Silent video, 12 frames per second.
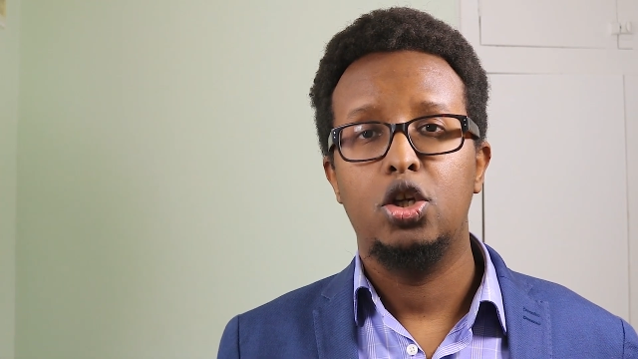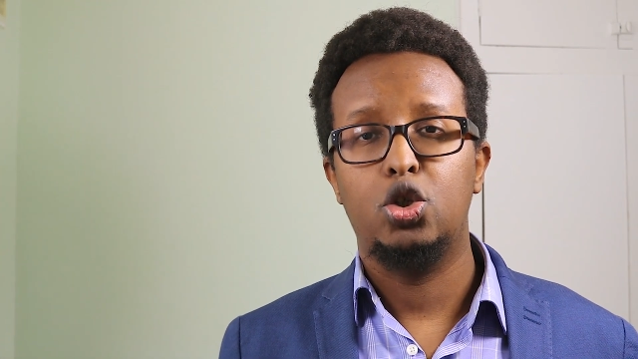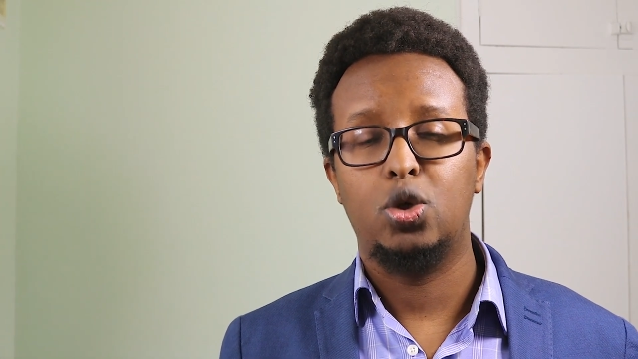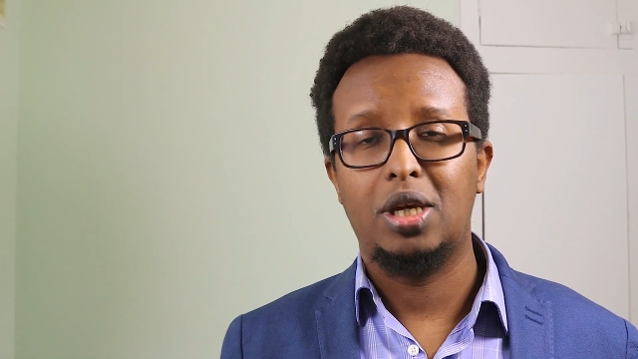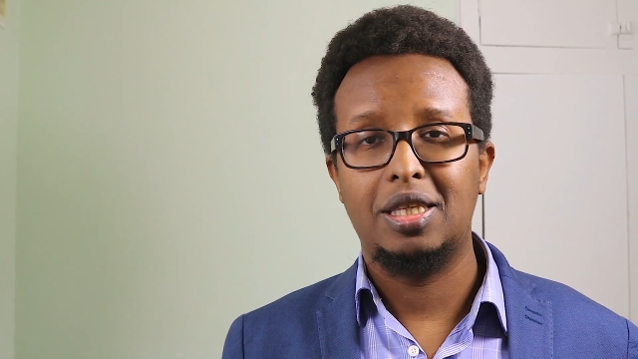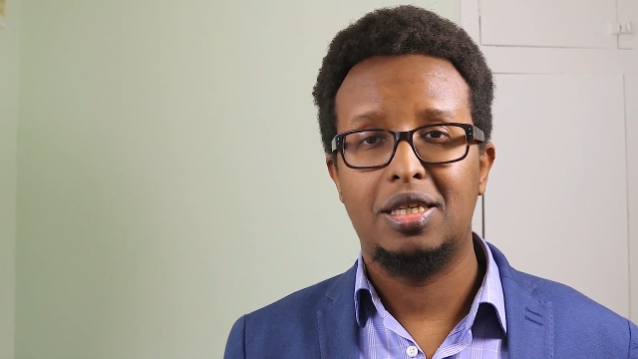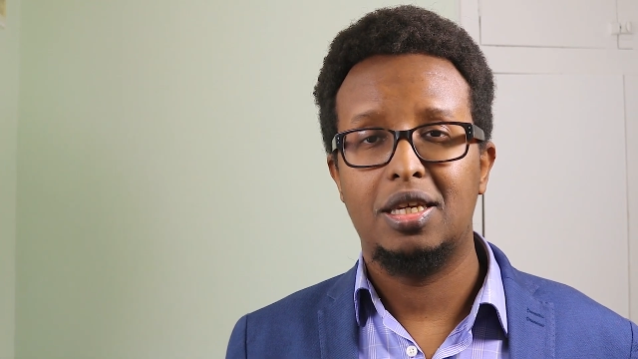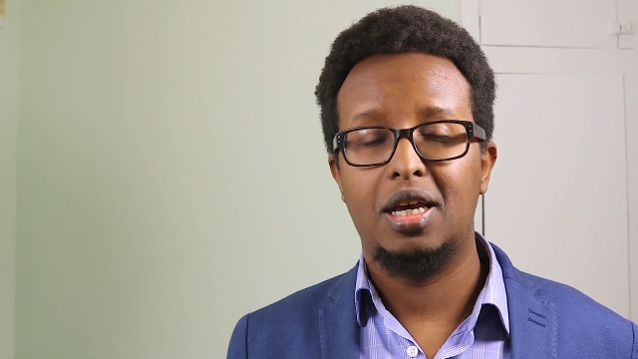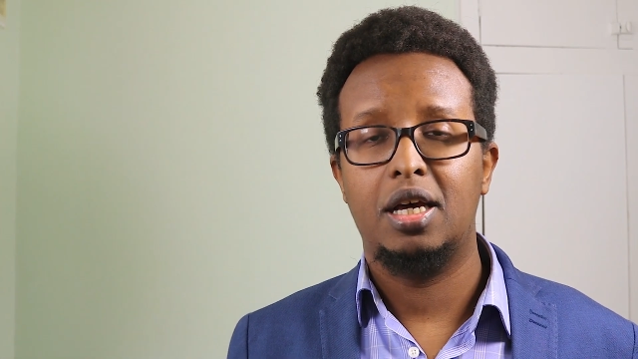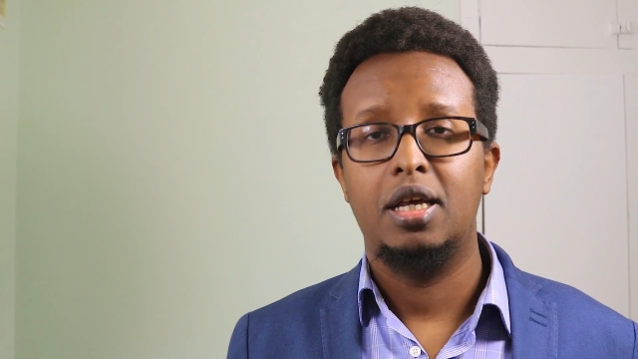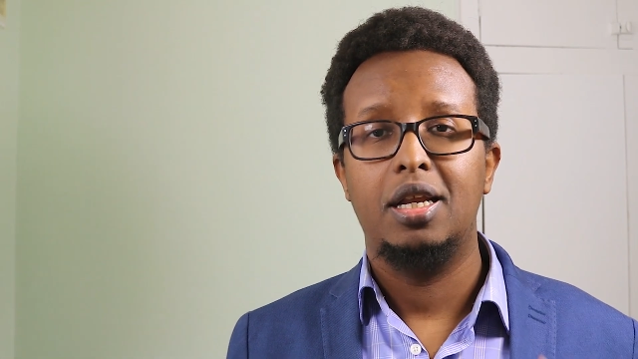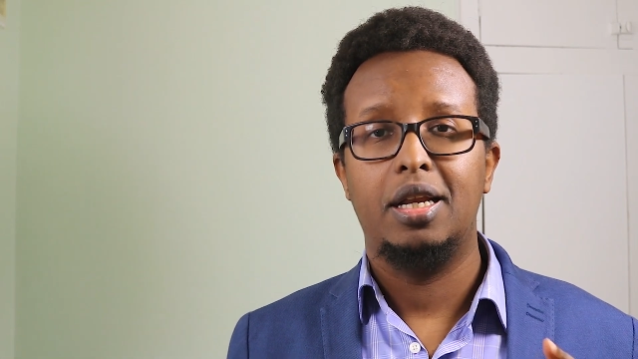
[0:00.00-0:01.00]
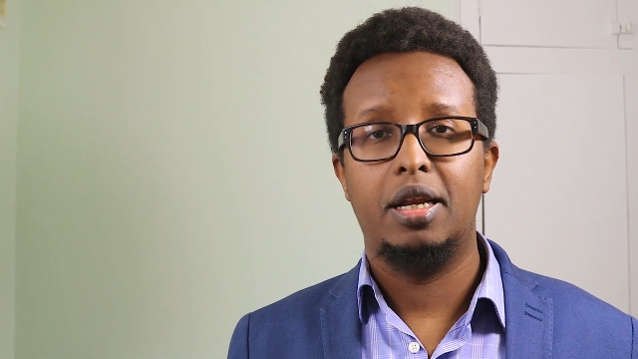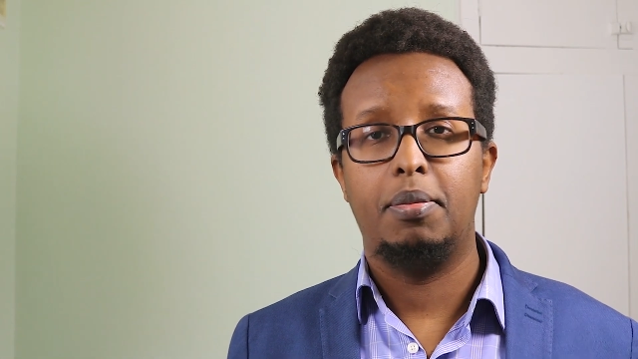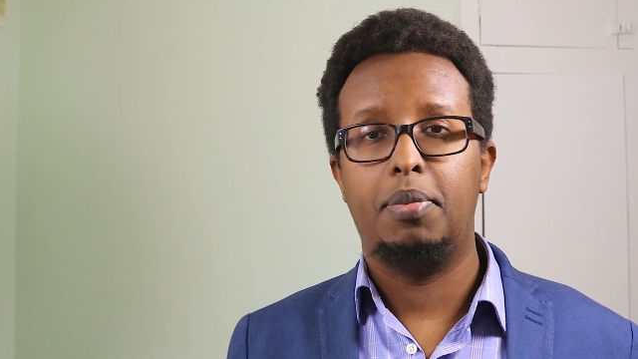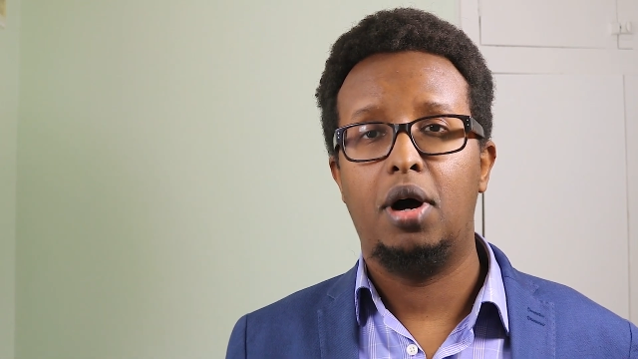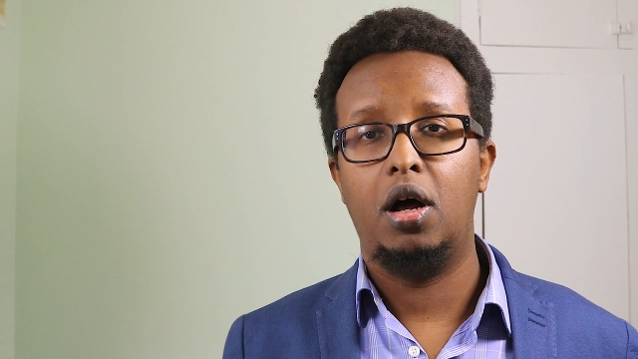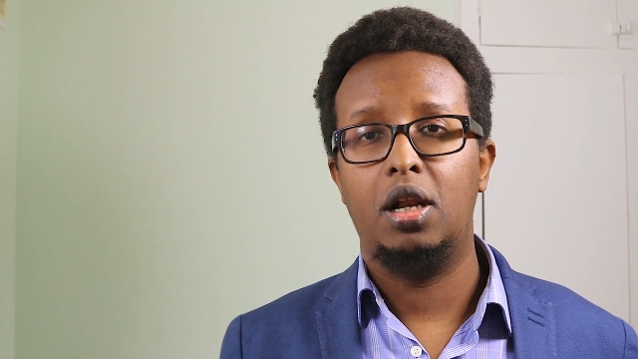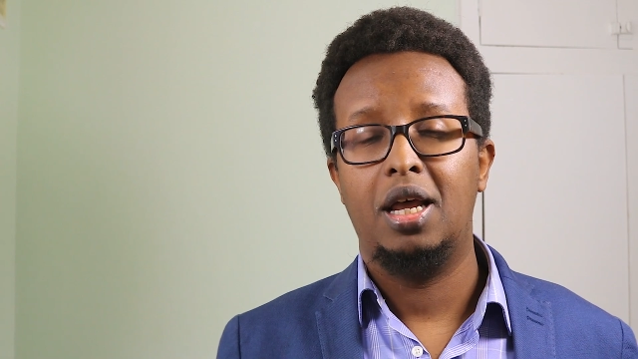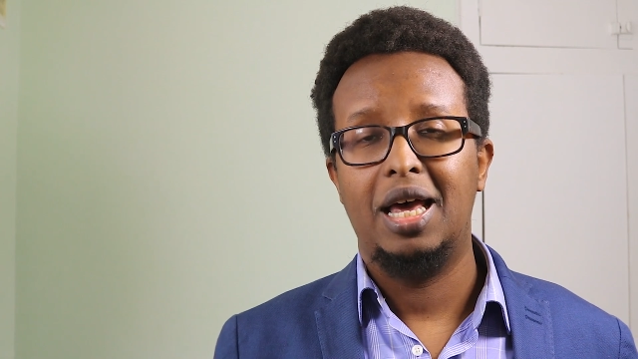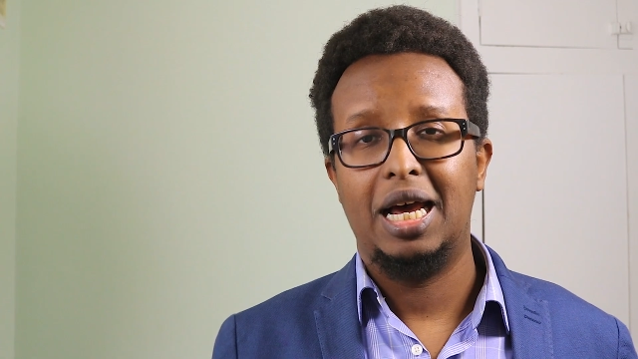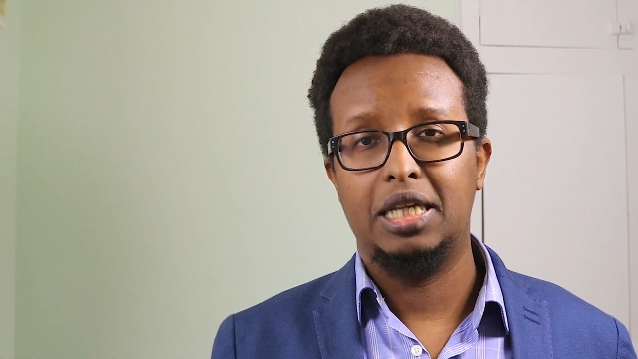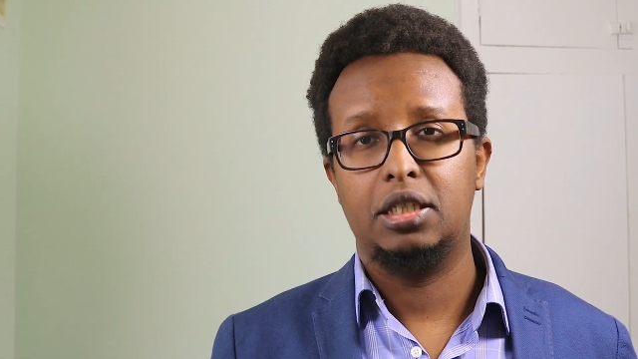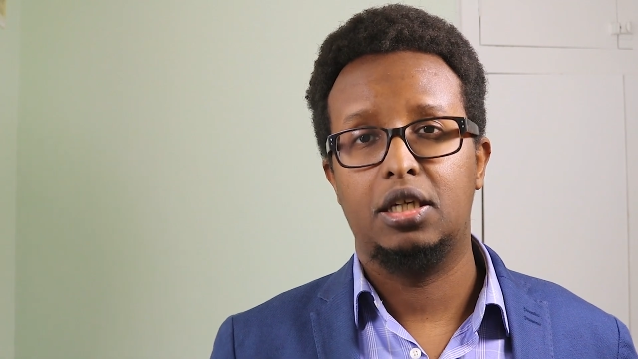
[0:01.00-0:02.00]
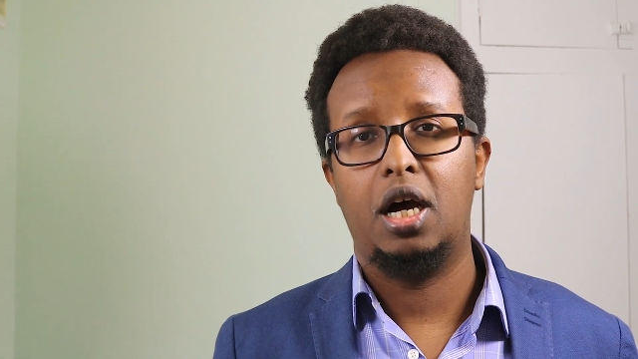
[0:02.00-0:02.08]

to India, Nepal, and